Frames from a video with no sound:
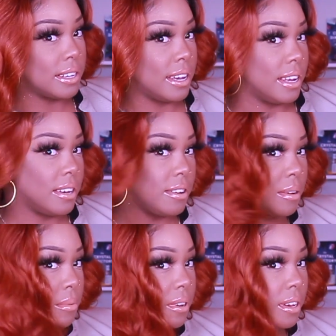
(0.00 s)
side, you know
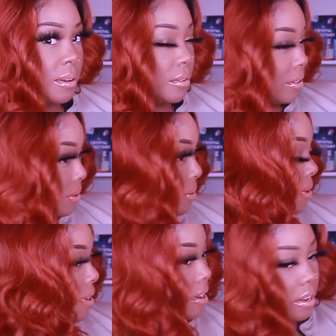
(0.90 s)
what I'm saying? So
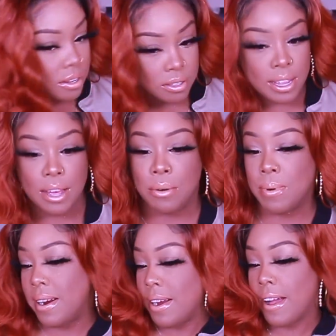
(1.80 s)
yeah,
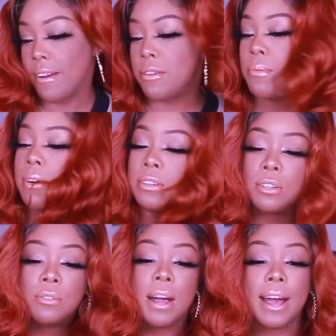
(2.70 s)
wear her how you want to.